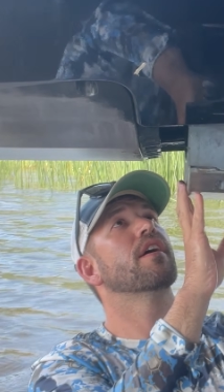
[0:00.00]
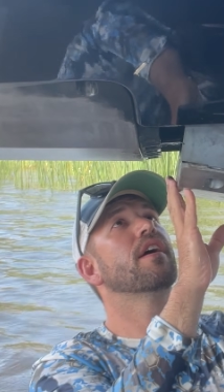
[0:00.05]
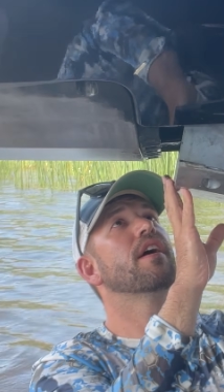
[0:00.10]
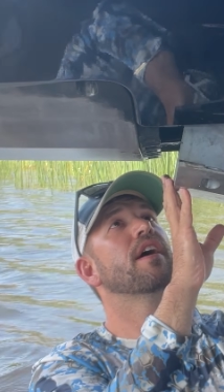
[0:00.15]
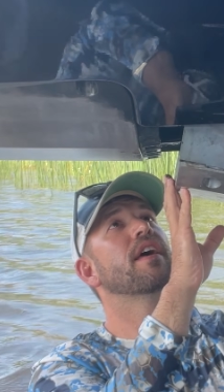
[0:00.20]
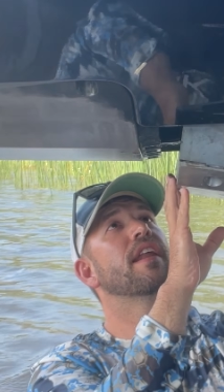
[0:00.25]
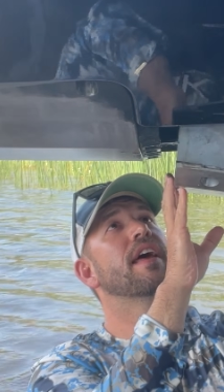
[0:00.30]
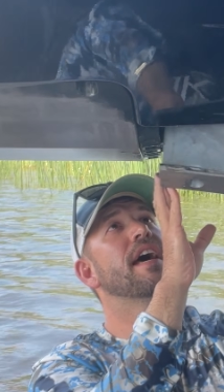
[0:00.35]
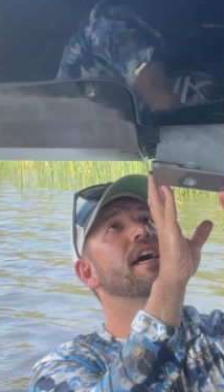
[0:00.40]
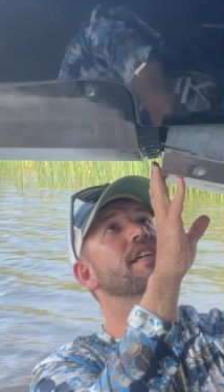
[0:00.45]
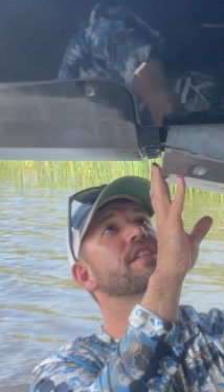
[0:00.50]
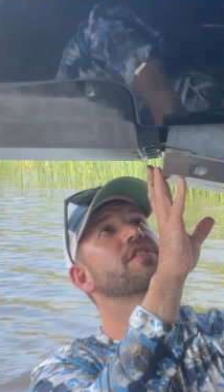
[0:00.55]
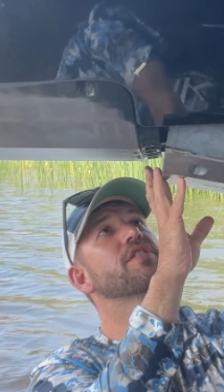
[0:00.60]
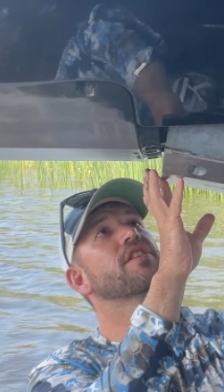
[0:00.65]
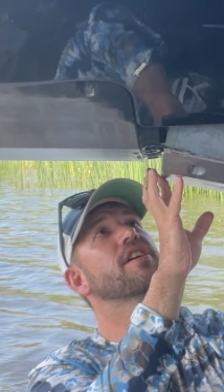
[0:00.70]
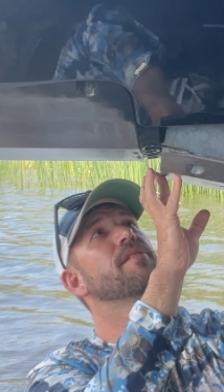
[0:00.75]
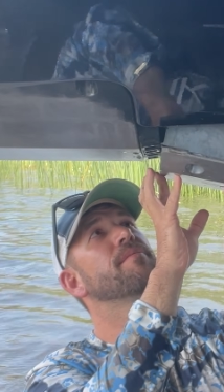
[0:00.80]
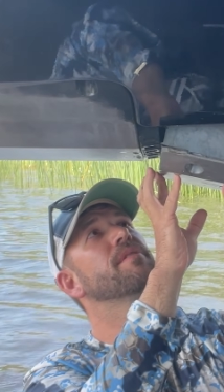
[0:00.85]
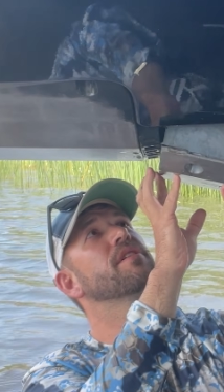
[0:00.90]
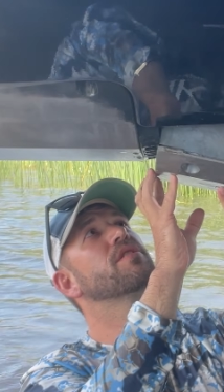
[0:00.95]
and as you're
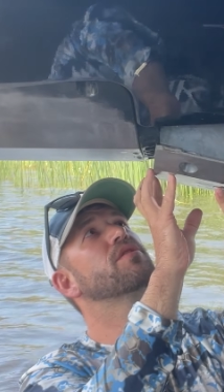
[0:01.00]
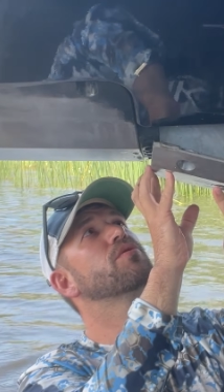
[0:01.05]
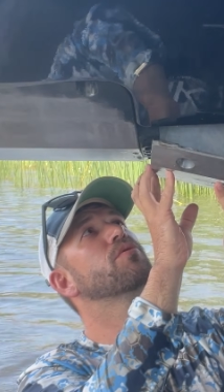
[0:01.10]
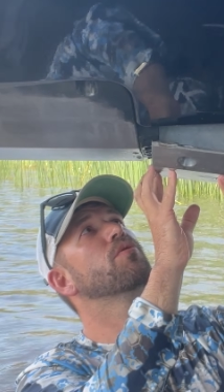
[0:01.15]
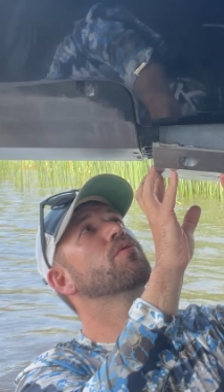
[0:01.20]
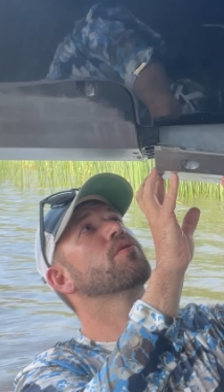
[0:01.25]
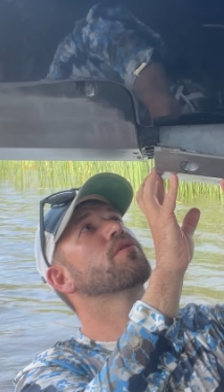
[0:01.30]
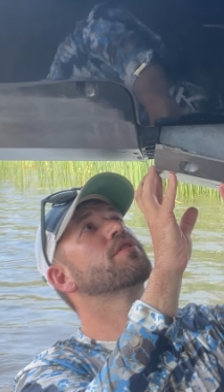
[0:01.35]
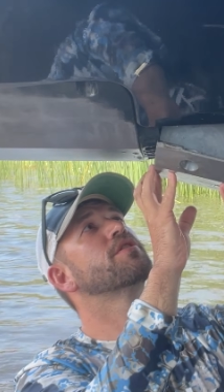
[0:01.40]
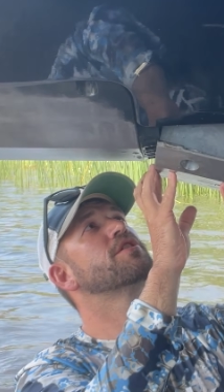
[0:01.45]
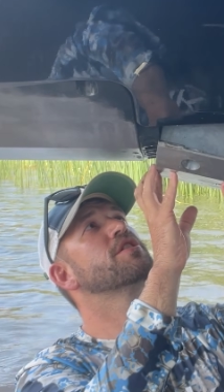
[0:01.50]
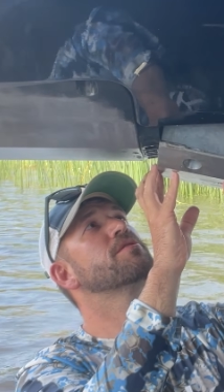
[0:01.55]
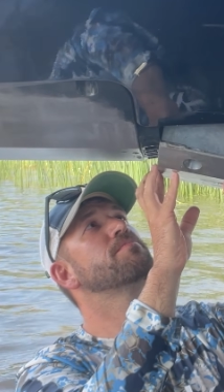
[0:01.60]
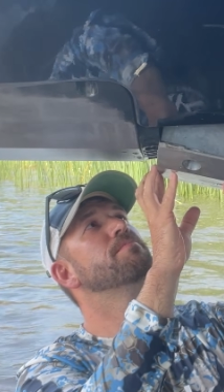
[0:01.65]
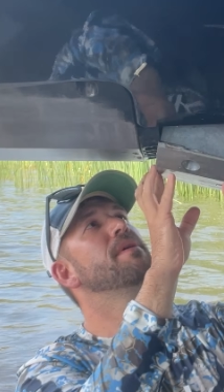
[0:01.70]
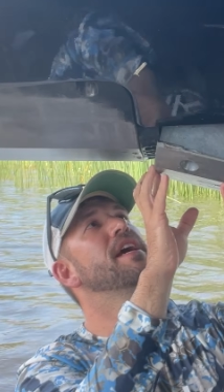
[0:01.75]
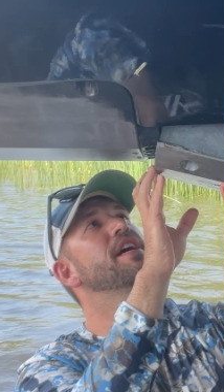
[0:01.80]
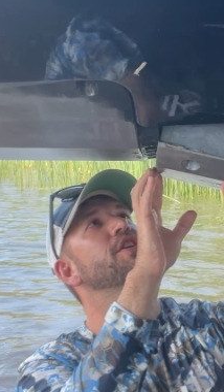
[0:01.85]
coming towards, just make